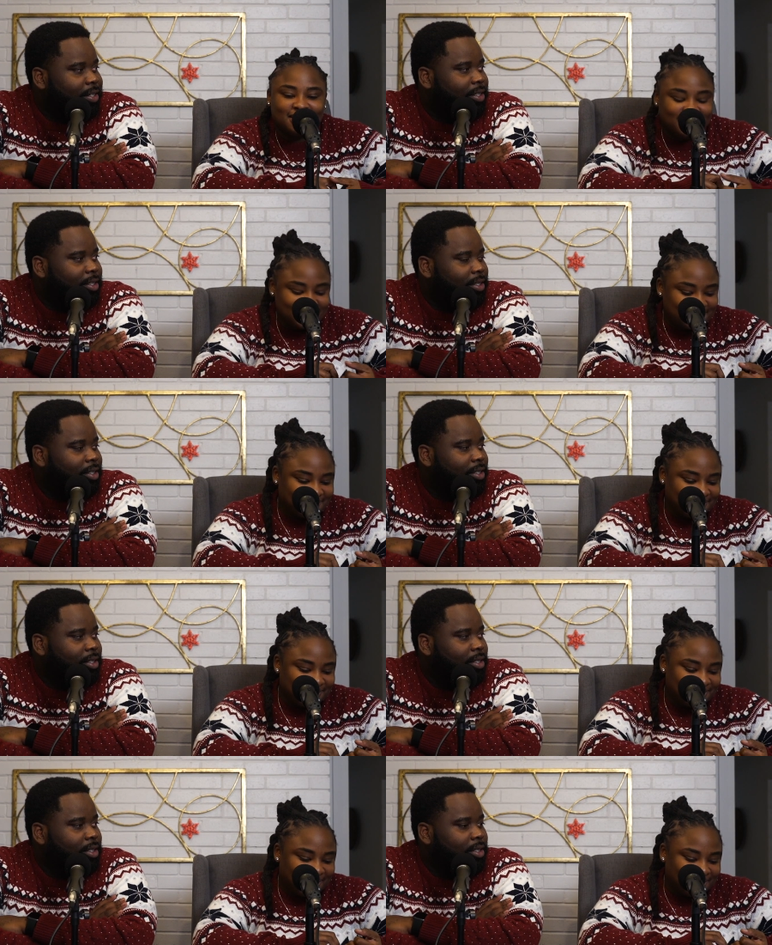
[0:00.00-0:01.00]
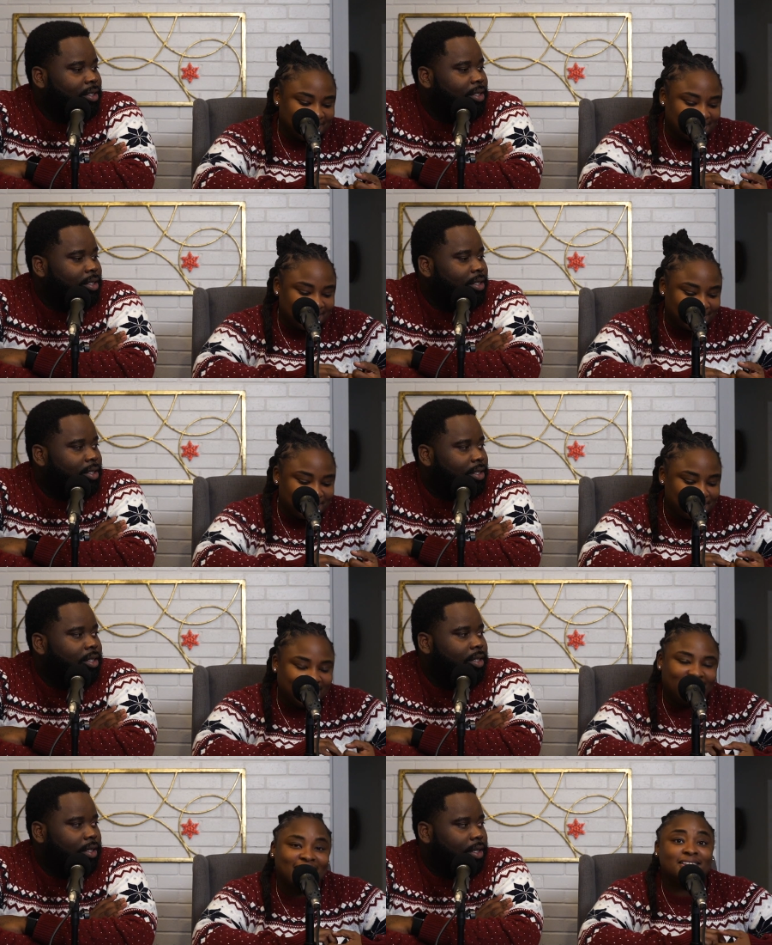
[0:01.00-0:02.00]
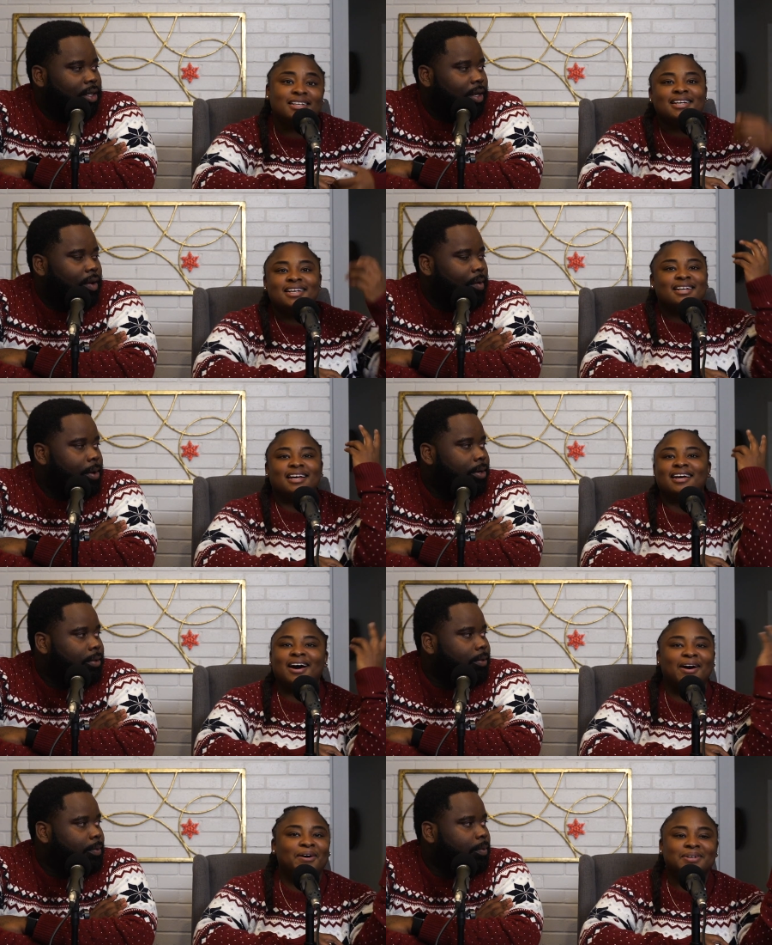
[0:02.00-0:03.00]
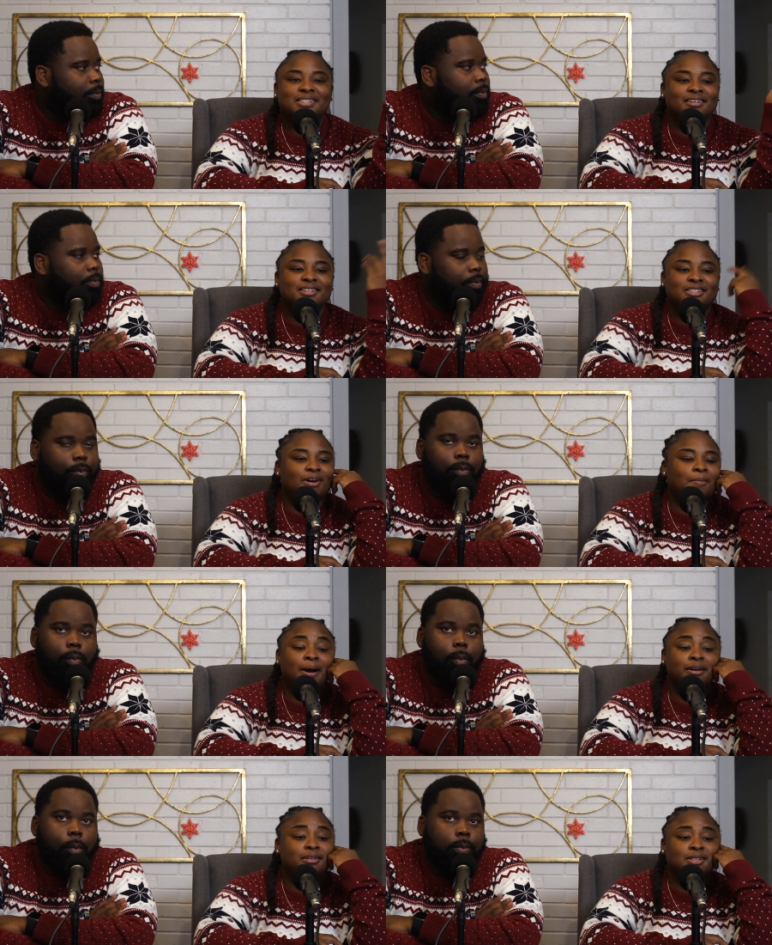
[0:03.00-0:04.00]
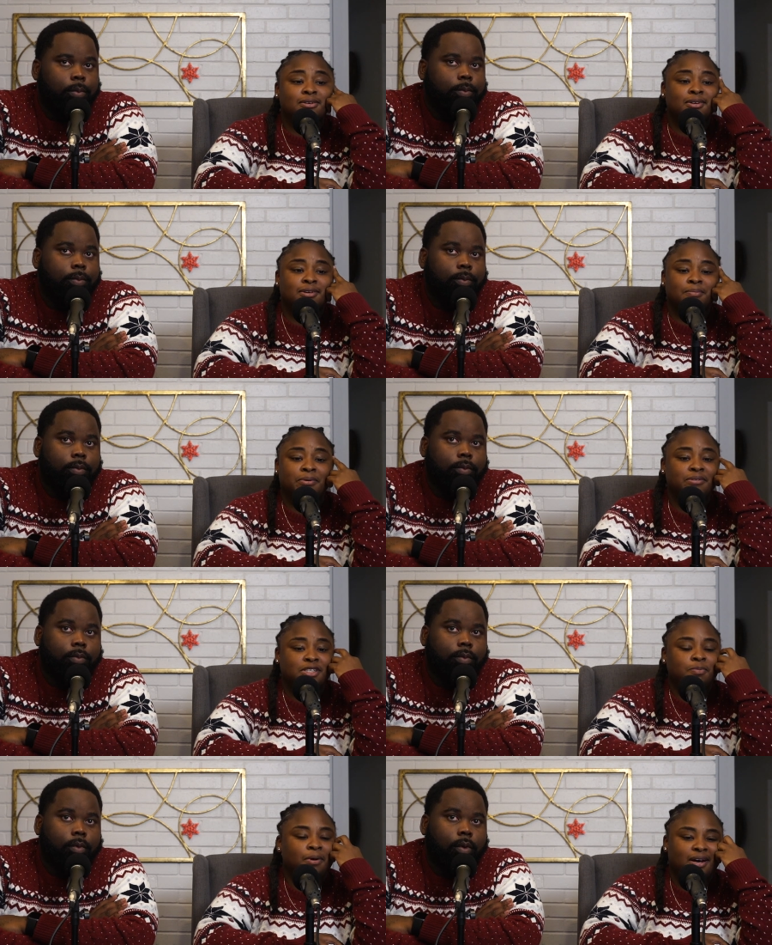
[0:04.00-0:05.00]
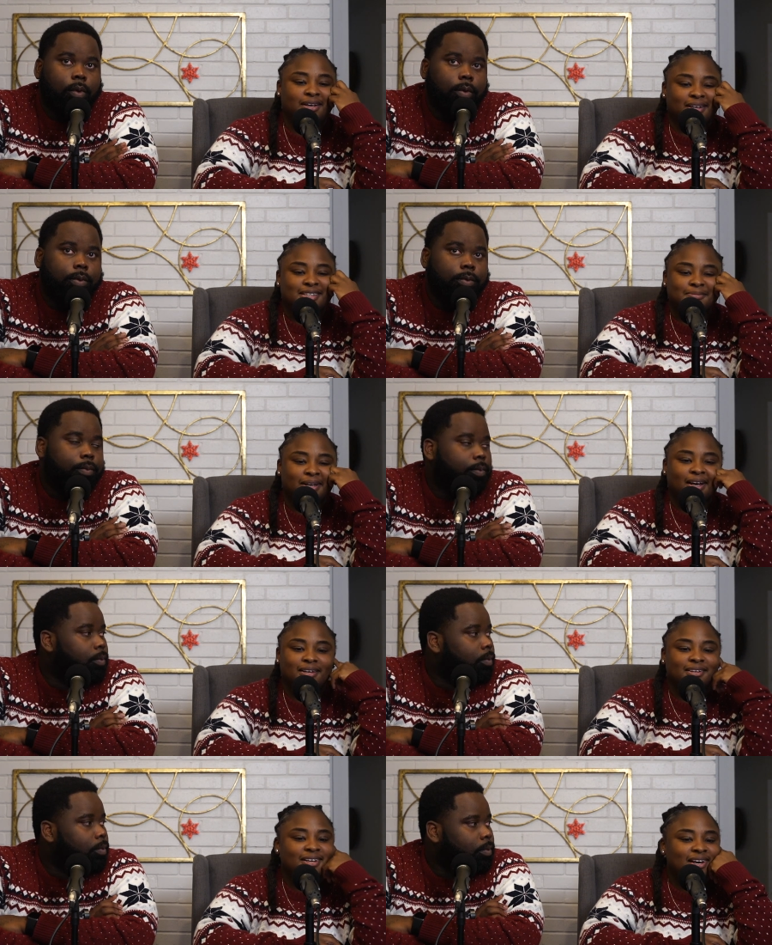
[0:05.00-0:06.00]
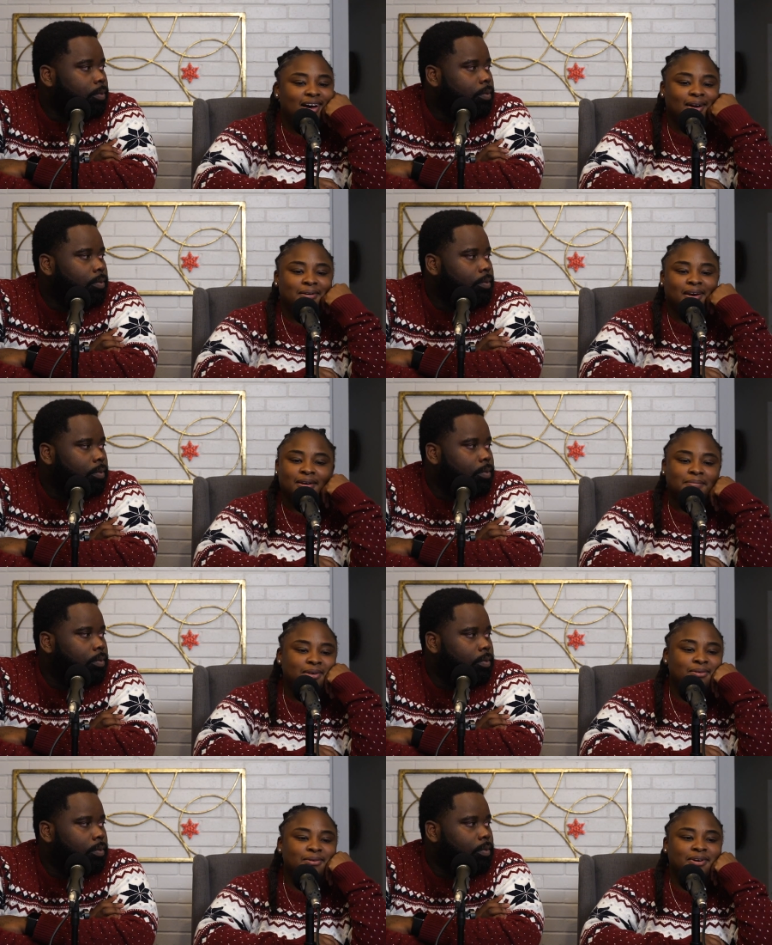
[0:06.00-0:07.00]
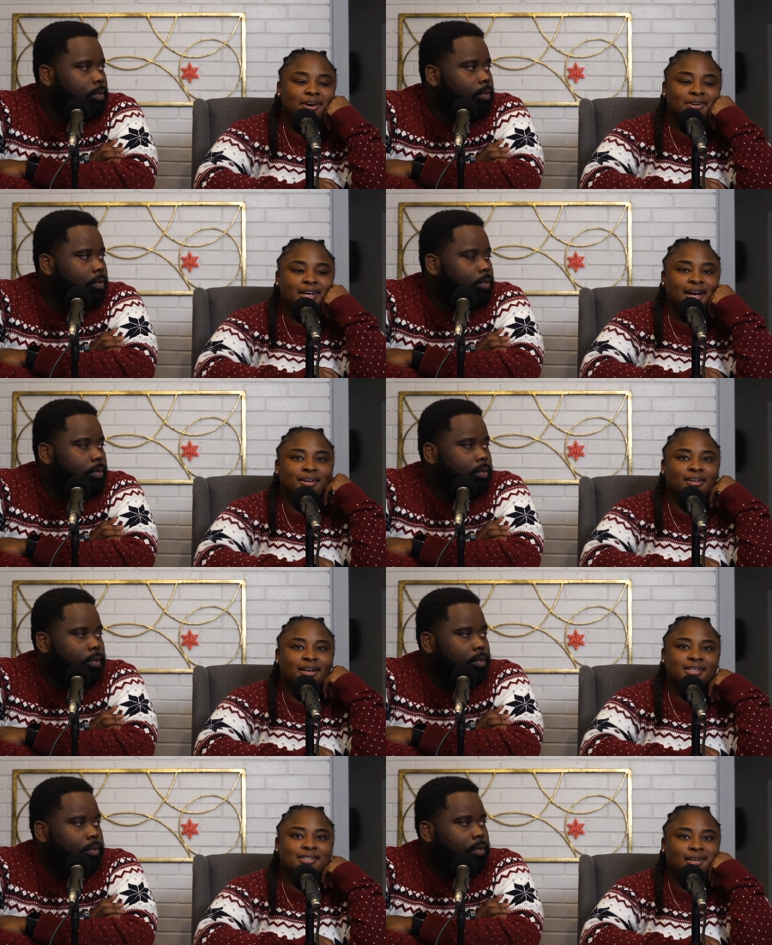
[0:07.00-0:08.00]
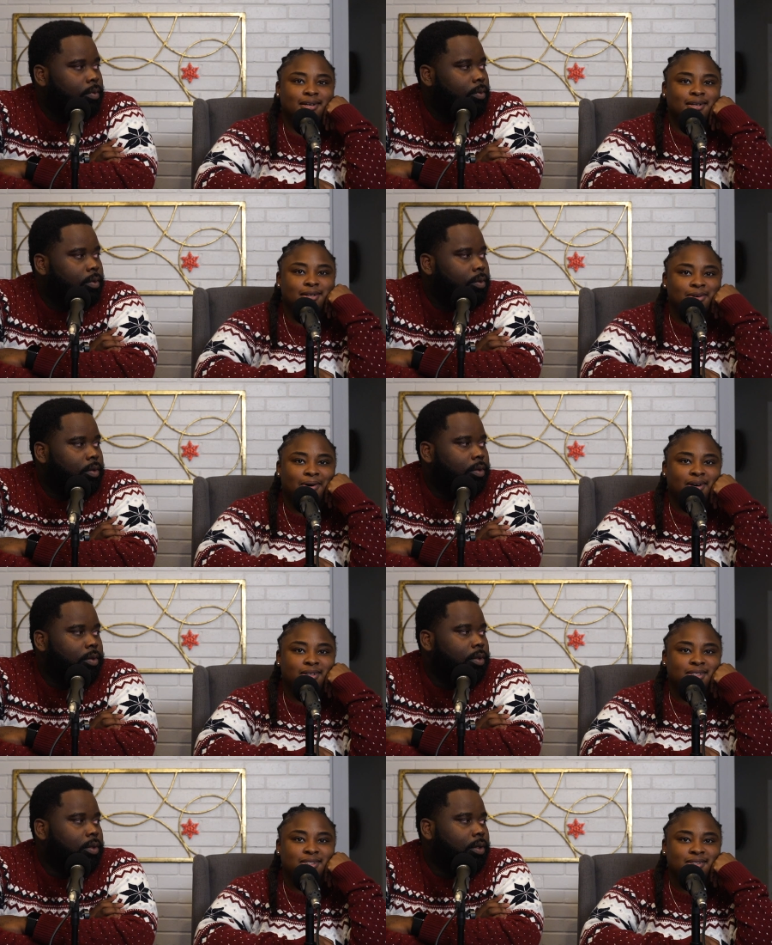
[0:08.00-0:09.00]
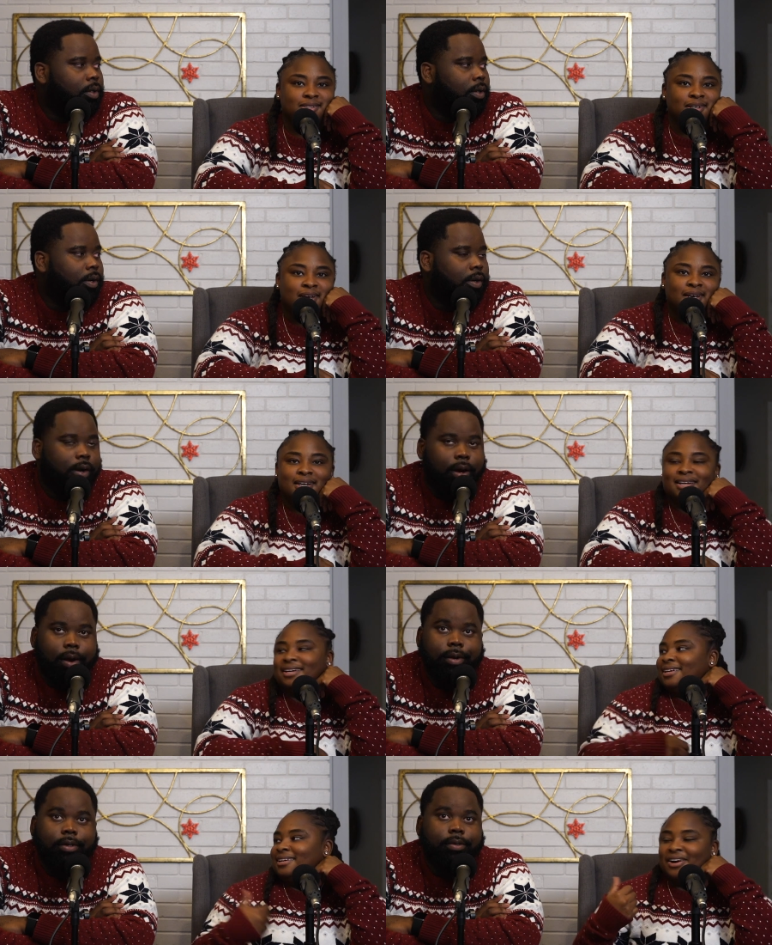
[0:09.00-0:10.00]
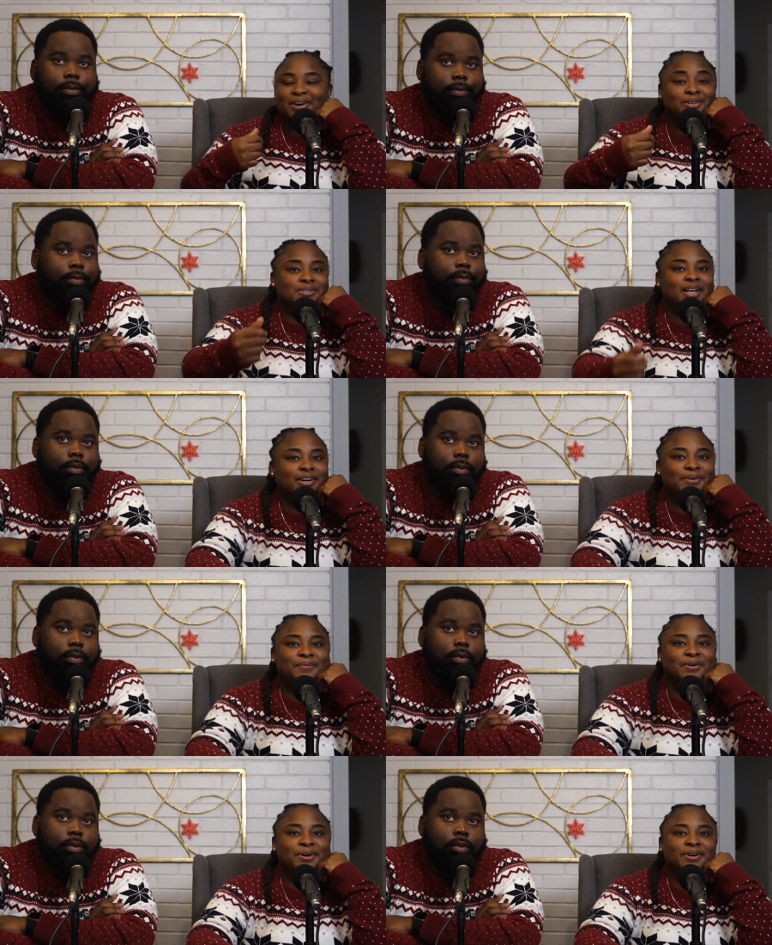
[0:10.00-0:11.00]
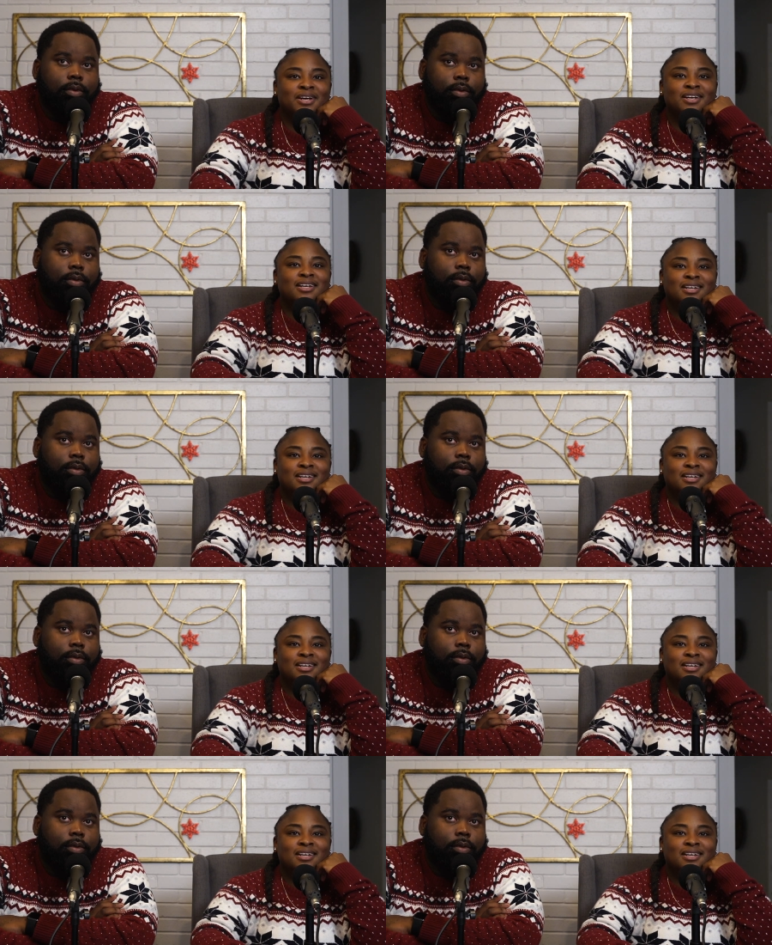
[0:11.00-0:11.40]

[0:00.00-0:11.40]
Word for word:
Speaker 1: This song that we always talked about. I, yeah. Like I always tell this story. I probably not told on the previous podcast, but like I was like, man, I'm going all these acting classes. I can't get no auditions. And Daryl was like, don't worry.